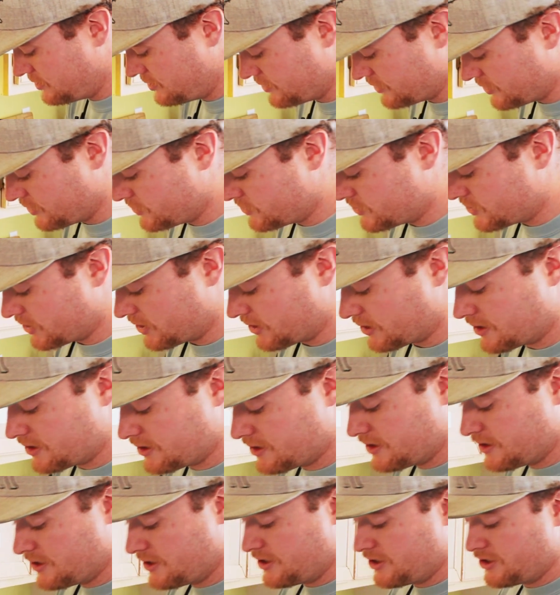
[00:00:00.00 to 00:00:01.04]
Use your
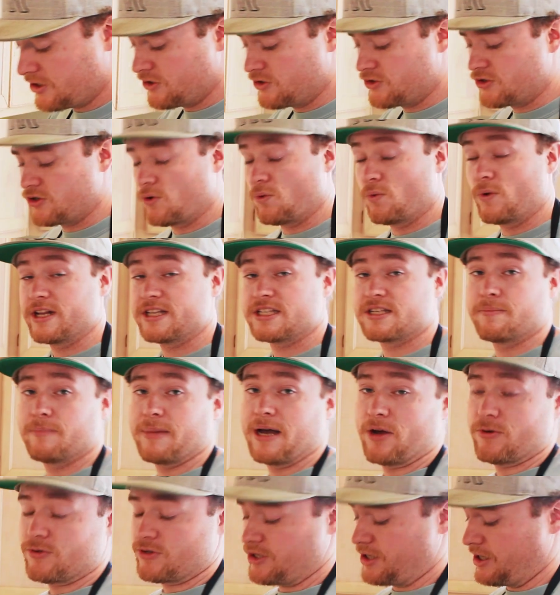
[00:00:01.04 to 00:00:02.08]
wits
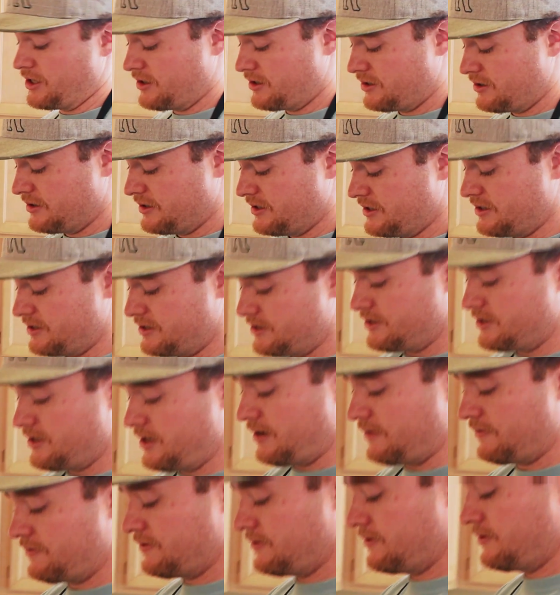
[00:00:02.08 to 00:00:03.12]
about you and
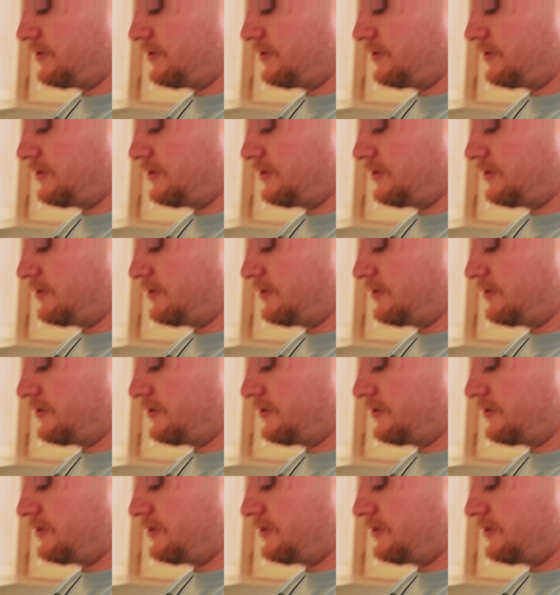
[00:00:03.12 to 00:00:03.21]
stuff.